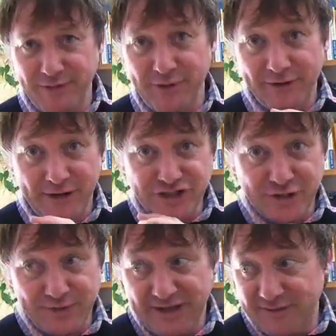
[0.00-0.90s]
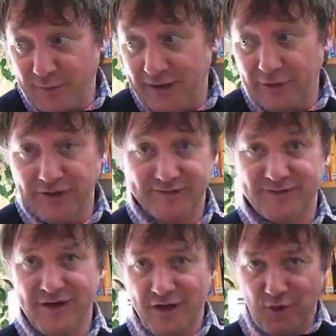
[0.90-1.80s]
You and I, Joe, we need to work on
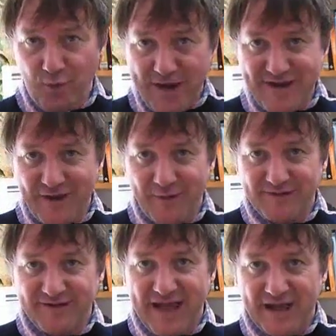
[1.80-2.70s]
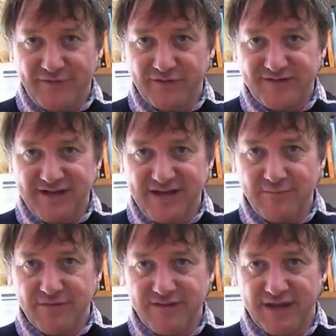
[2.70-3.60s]
this window into the Akvo
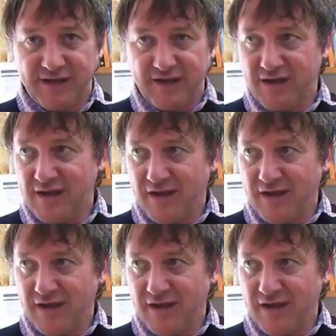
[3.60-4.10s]
team thing,